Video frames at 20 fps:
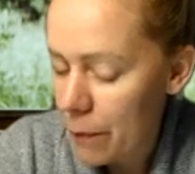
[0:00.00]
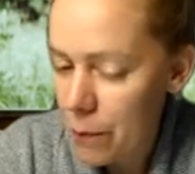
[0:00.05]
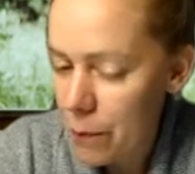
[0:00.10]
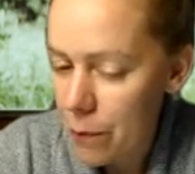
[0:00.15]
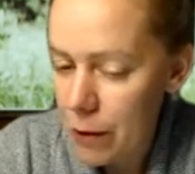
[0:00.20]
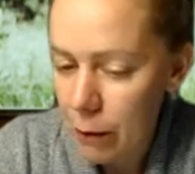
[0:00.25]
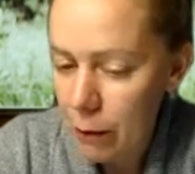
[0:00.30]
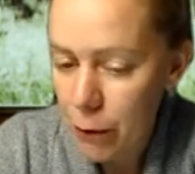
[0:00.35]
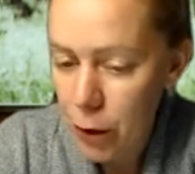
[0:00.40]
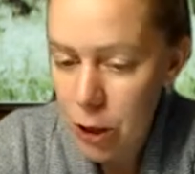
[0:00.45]

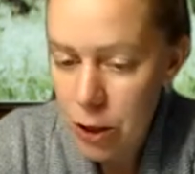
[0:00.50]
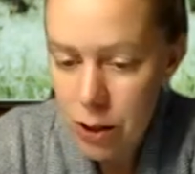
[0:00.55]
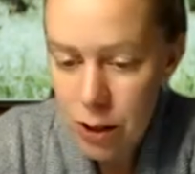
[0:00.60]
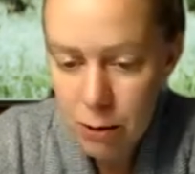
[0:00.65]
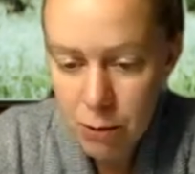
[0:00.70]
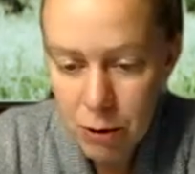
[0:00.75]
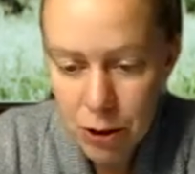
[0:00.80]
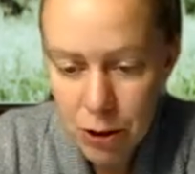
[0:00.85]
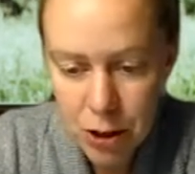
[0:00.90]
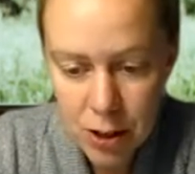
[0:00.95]
first
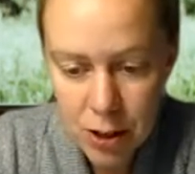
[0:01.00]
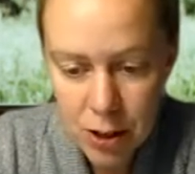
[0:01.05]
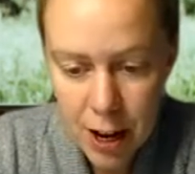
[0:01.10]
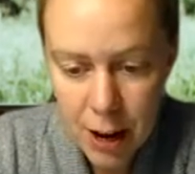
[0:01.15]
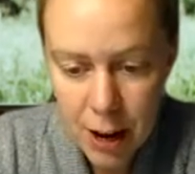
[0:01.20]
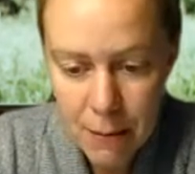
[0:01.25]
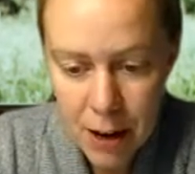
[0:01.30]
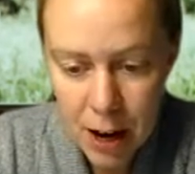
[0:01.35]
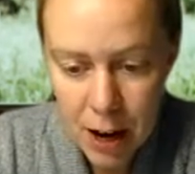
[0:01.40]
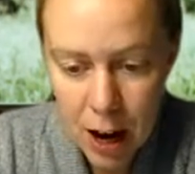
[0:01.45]
it was just
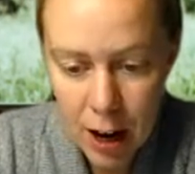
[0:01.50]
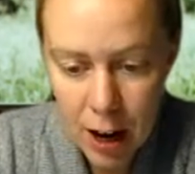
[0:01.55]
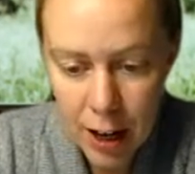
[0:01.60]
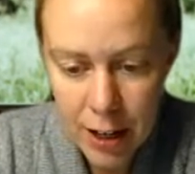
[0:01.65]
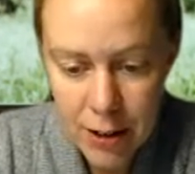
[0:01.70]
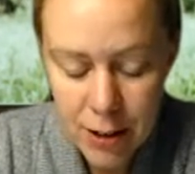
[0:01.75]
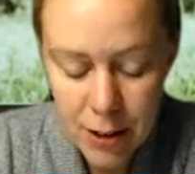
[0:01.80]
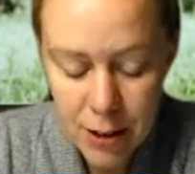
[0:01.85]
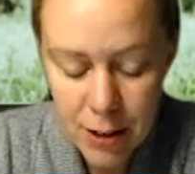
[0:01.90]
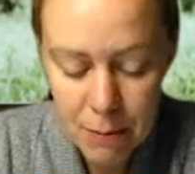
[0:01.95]
him and
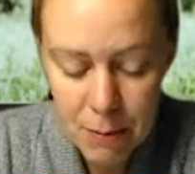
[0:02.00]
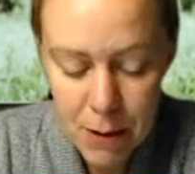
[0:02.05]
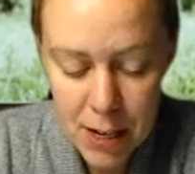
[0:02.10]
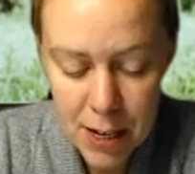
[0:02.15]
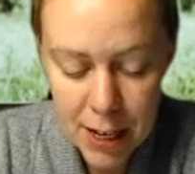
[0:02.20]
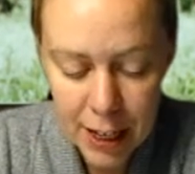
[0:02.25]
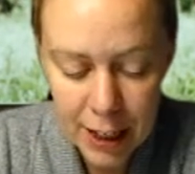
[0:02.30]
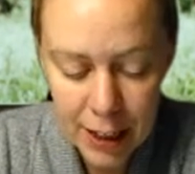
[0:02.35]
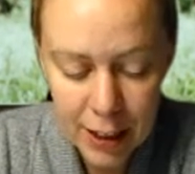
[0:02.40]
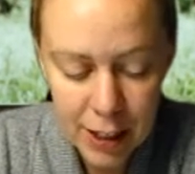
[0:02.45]
I speaking,